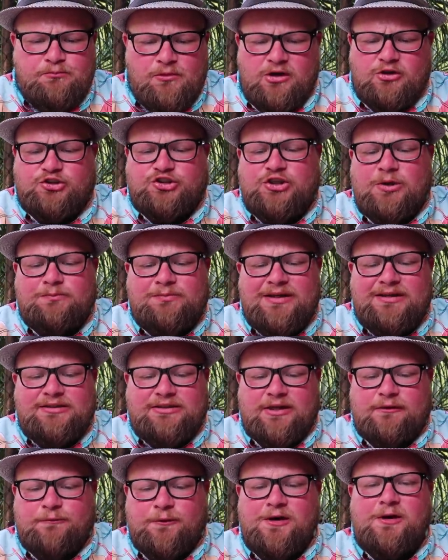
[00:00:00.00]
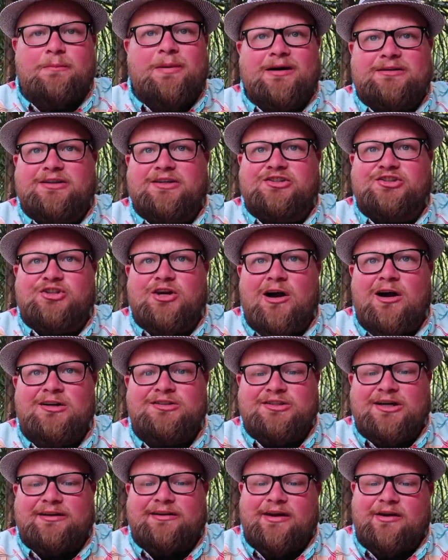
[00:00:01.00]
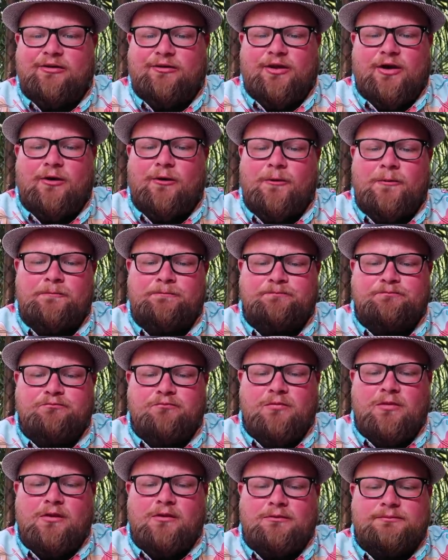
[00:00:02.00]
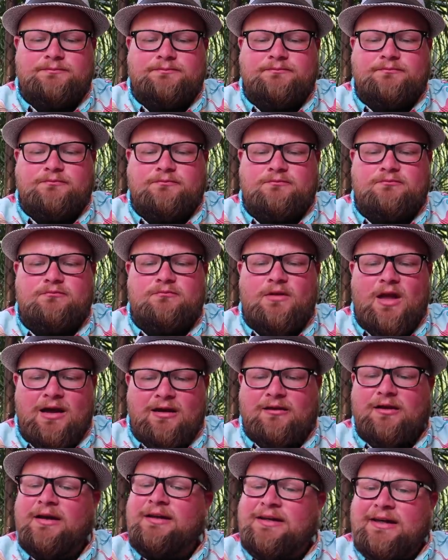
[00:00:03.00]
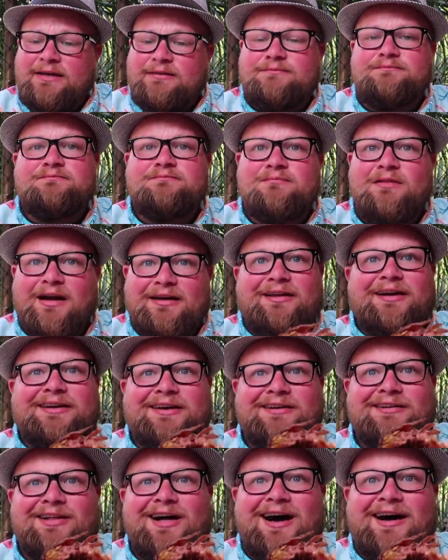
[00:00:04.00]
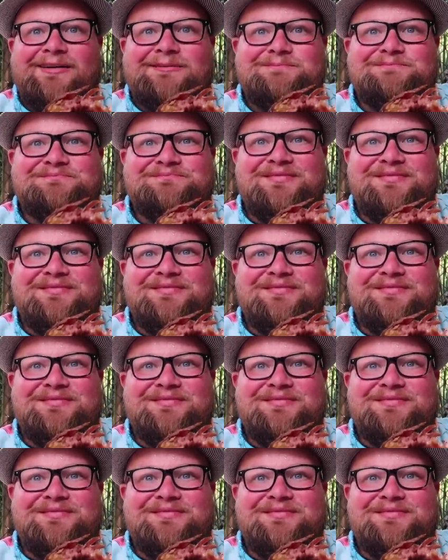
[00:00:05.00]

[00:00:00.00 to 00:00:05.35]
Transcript: There's something different about the sauce on there though. I like it. I like it a lot